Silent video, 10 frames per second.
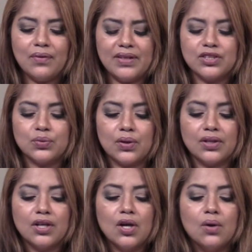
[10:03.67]
of his
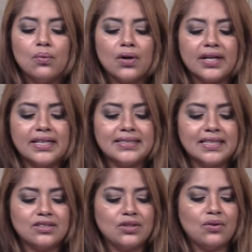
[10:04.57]
word where he
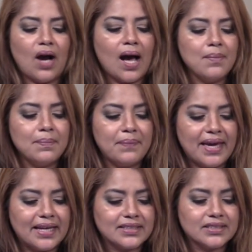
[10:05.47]
says, you know, I'm
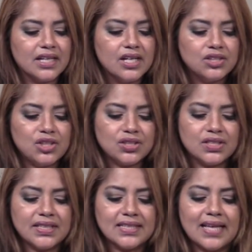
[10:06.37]
amazed. Jesus
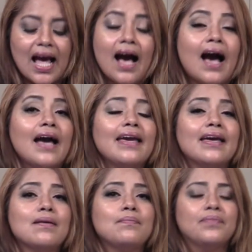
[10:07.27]
says, I
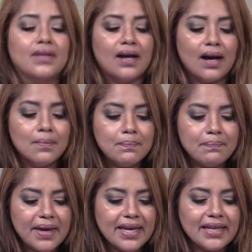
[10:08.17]
am
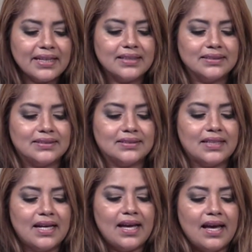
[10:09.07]
amazed
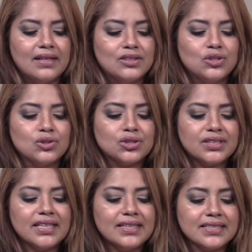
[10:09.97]
to
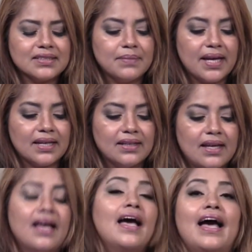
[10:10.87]
see this man
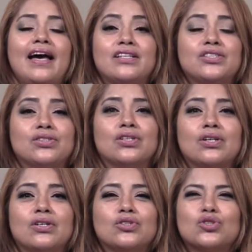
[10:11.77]
has
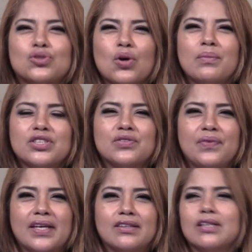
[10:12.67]
so much
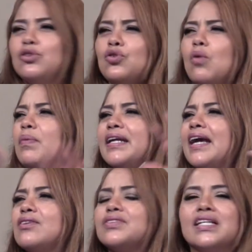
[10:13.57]
faith. Nobody
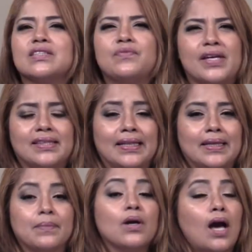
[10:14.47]
else has faith like
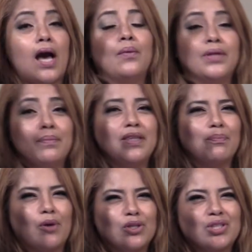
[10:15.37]
him. I want to be the
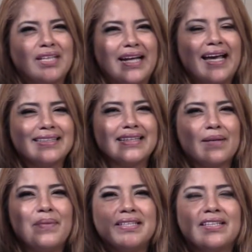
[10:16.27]
person that has that
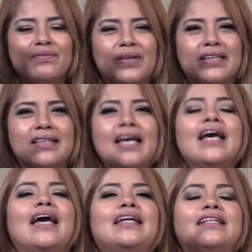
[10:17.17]
amazing faith.
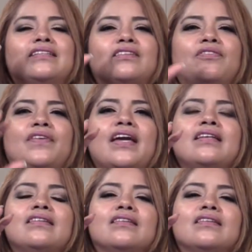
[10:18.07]
And it is a faith